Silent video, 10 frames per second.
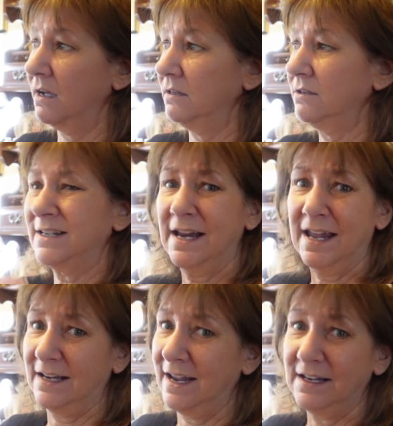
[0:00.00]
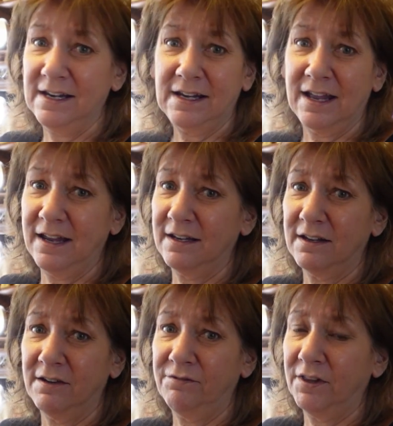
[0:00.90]
You can add any kind
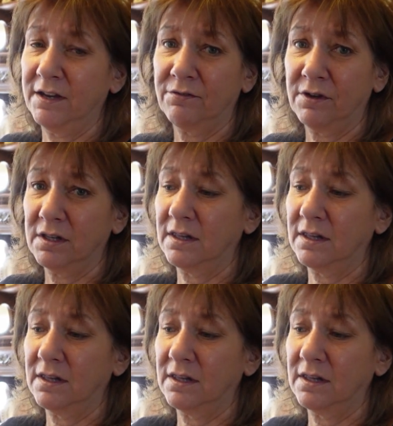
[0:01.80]
of flavoring